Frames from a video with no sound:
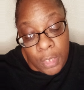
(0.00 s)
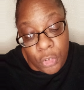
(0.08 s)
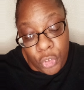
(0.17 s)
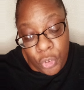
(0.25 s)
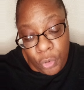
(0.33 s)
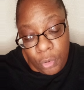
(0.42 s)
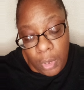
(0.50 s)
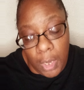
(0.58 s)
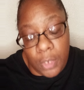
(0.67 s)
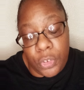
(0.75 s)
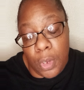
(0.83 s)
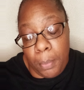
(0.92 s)
to
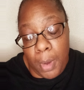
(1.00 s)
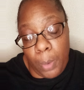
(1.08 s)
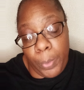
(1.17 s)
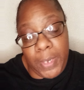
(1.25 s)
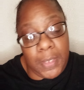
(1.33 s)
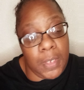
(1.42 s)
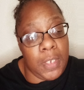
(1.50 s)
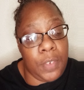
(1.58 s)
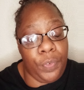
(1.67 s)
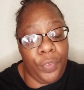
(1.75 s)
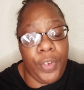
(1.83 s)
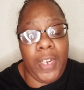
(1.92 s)
so Maurice and his
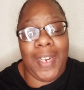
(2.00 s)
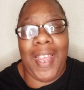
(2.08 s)
friend.